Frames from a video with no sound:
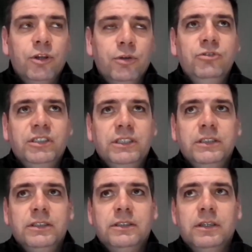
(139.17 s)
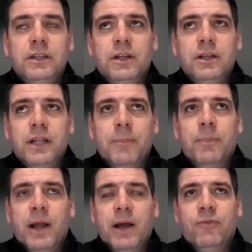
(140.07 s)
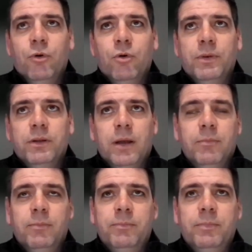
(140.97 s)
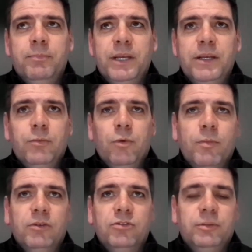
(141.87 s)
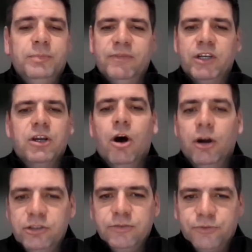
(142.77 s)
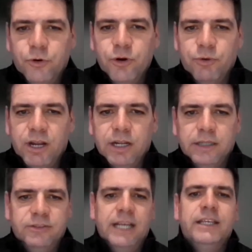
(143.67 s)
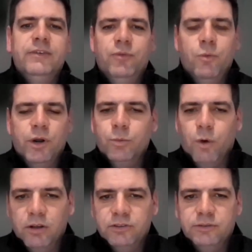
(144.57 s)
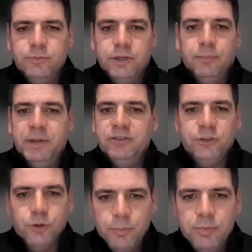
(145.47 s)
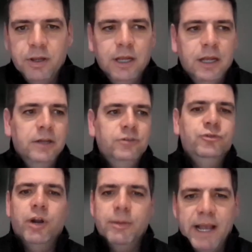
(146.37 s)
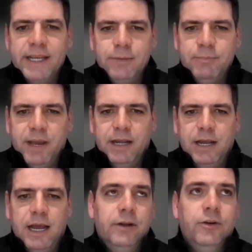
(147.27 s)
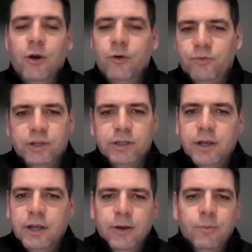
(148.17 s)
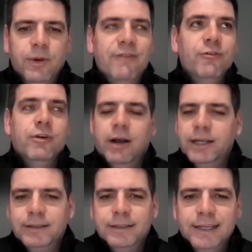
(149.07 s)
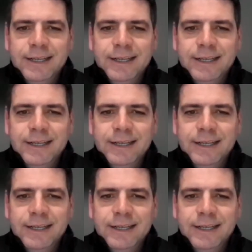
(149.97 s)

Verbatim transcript: using that platform and being almost a bit of a guardian for it, really, taking for what it was when I picked it up, trying to make it better, and then hopefully whenever I,